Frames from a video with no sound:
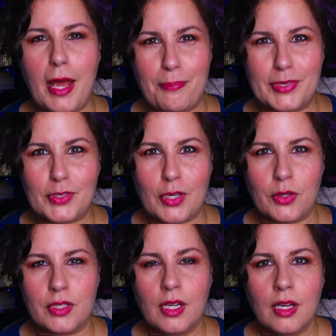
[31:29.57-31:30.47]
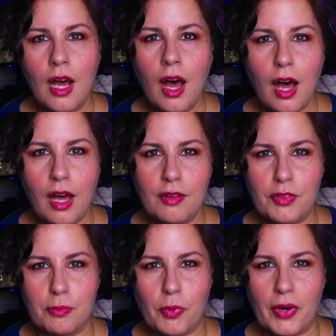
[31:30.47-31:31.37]
episode
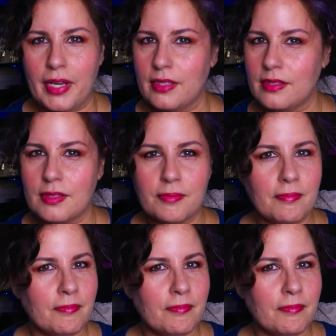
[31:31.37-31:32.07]
of The Boys.